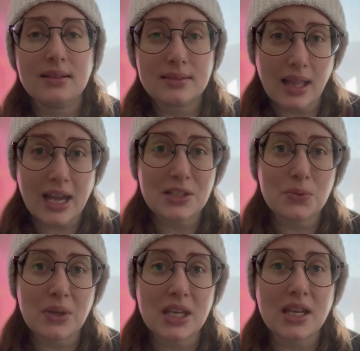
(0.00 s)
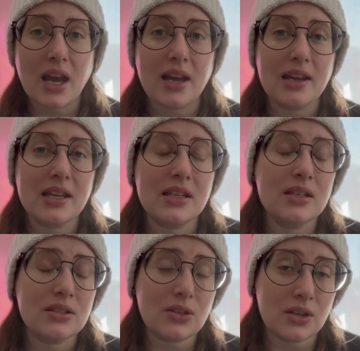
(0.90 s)
Last week I
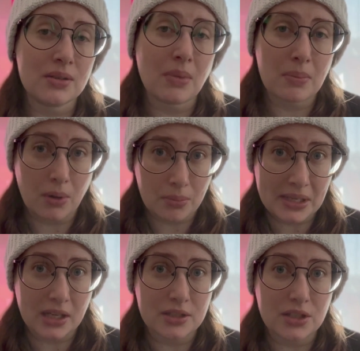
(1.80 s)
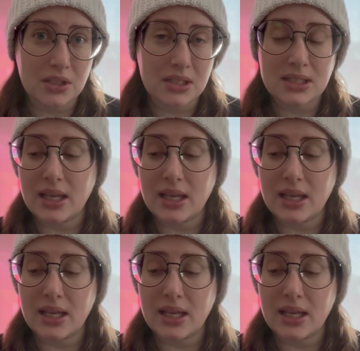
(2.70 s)
started my bulbing onions,